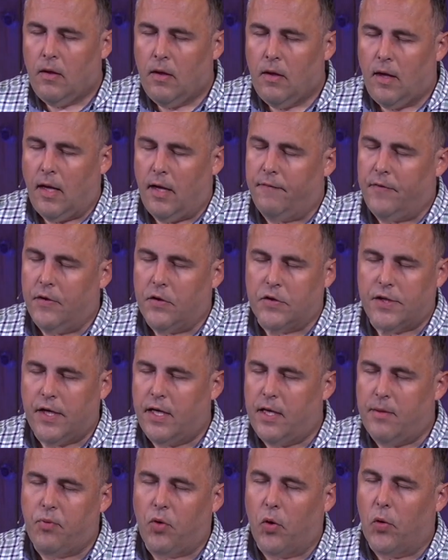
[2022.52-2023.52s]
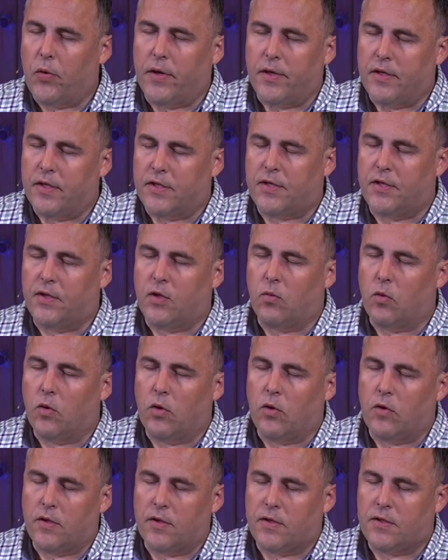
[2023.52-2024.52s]
And if there's any brokenness in the
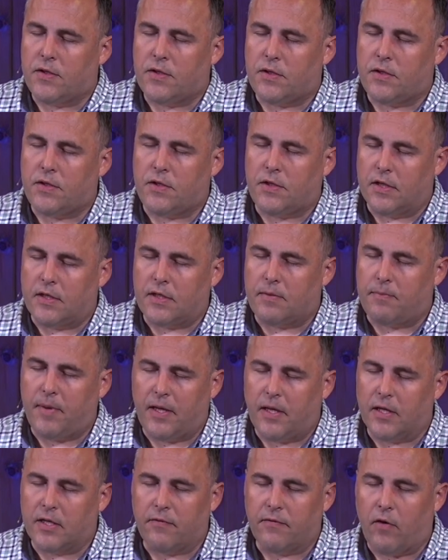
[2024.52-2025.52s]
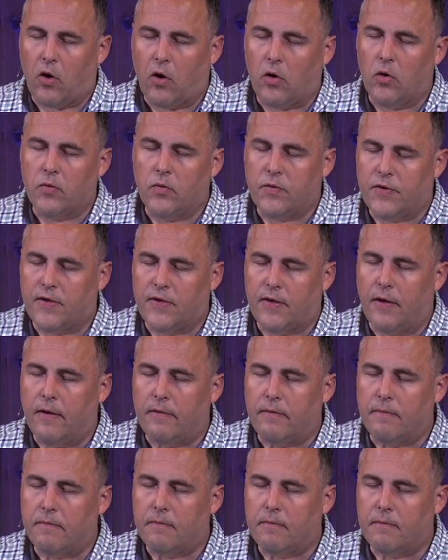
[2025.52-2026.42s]
world, it's just because of our own sin.